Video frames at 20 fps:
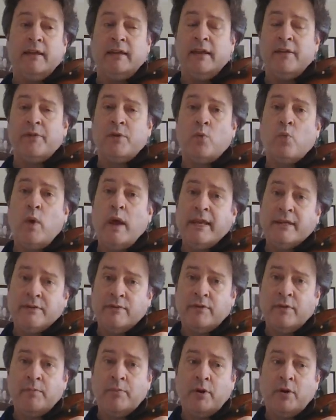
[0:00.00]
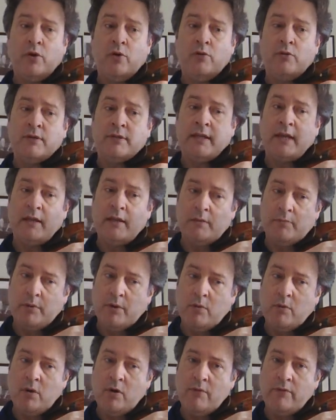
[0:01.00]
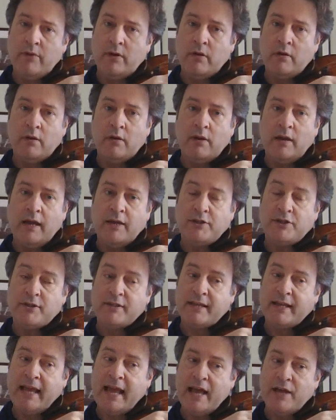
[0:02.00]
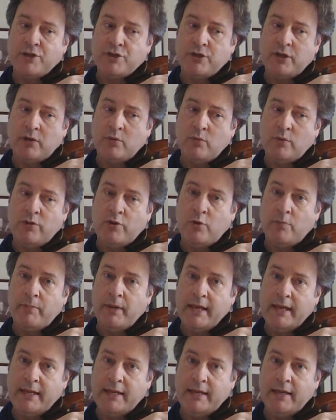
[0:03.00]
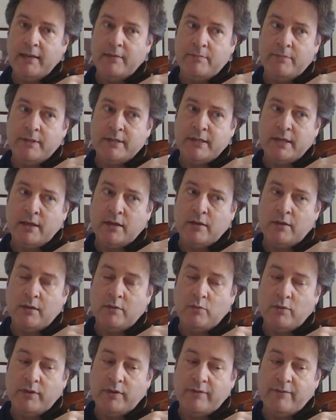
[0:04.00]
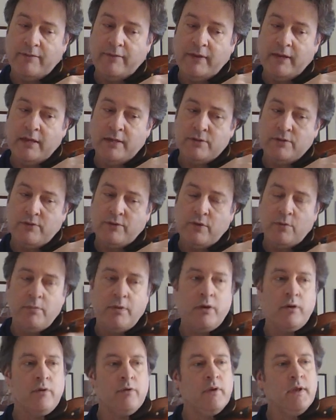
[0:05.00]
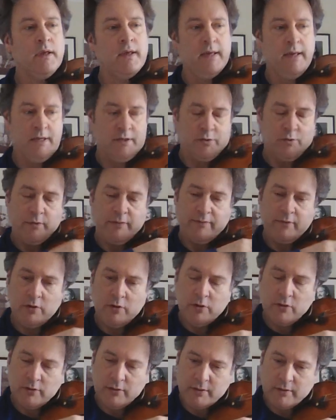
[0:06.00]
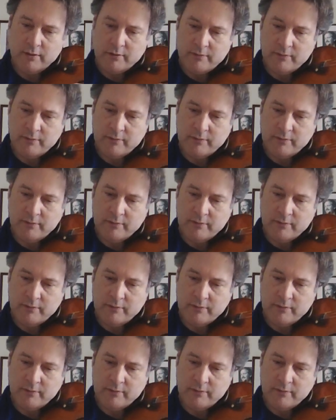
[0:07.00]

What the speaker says: Let the weight of the bow take the bow over and just catch it with your pinky in particular, with the fingers of your bow. So we've got,